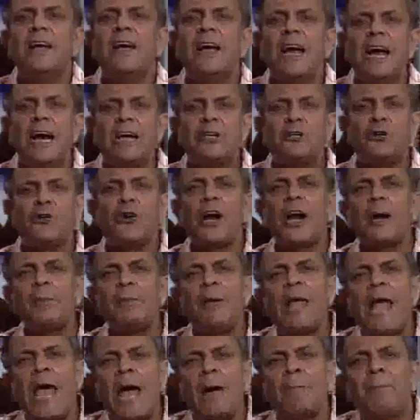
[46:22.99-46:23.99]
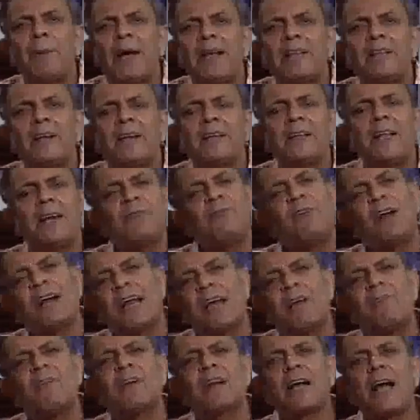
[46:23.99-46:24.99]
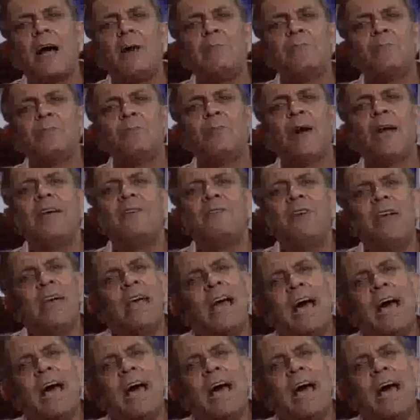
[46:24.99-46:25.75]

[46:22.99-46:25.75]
It should not be haphazard that whatever comes my way,